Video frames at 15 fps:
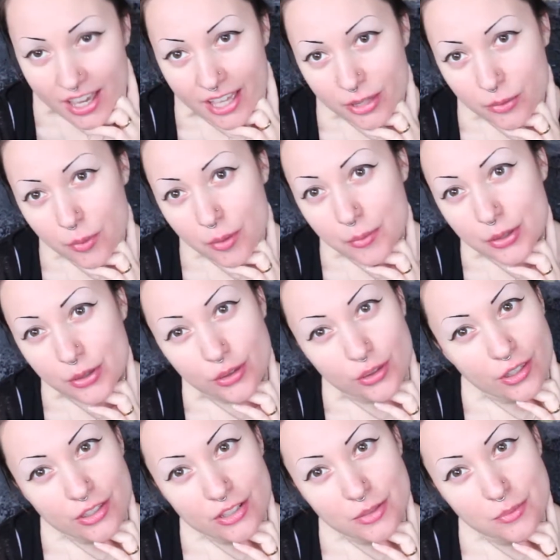at the moment
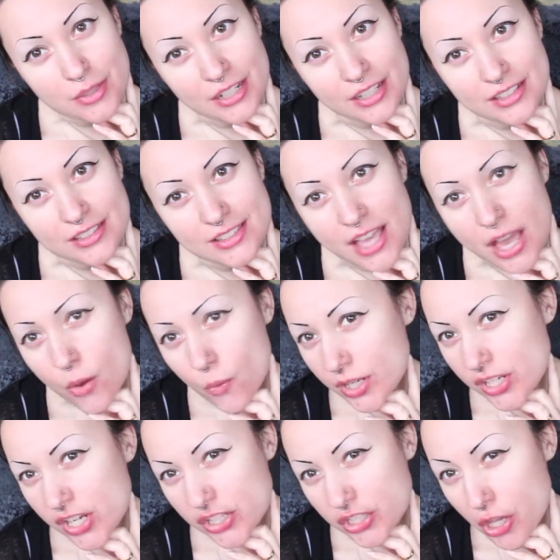30 minutes,
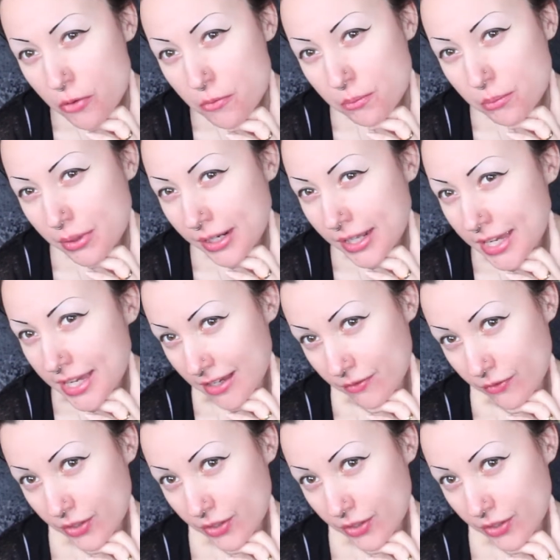which I don't believe,